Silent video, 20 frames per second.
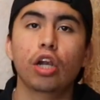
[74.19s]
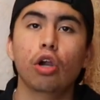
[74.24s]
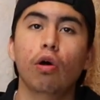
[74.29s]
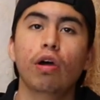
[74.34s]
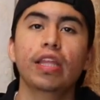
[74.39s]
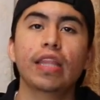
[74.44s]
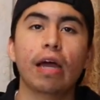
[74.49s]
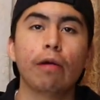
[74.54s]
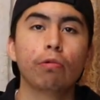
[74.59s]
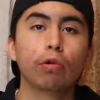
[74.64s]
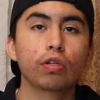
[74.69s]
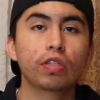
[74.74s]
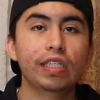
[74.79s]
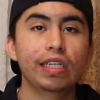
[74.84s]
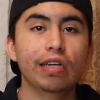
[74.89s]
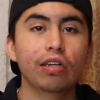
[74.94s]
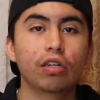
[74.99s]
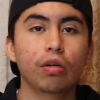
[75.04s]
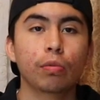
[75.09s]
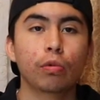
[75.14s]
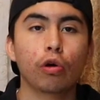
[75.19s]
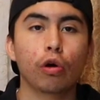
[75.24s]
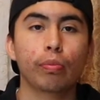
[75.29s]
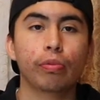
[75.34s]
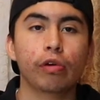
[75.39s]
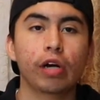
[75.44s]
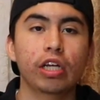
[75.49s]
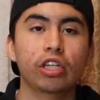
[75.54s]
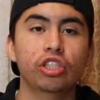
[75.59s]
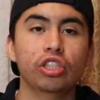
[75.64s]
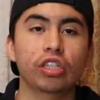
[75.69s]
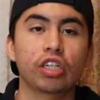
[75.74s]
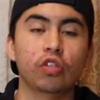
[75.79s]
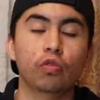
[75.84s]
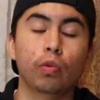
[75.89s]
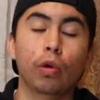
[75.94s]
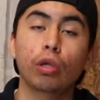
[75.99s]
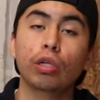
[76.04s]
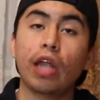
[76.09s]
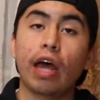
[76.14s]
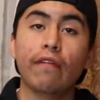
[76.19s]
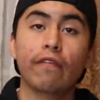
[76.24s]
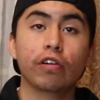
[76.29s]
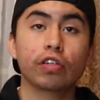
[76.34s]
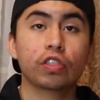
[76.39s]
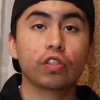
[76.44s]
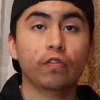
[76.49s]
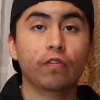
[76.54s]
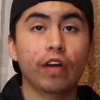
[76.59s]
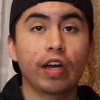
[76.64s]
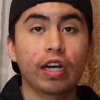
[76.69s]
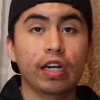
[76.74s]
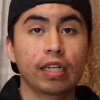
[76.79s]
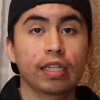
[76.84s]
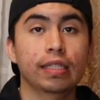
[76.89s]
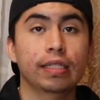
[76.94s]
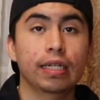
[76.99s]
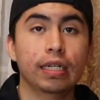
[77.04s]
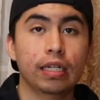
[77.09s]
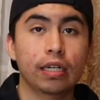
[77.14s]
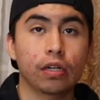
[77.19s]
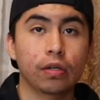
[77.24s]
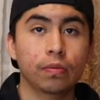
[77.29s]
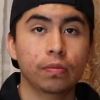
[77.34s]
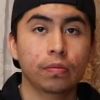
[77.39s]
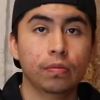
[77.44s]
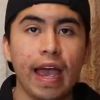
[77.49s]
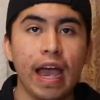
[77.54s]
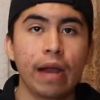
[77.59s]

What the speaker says: Knowing that Realty Income Corporation is well diversified in its income,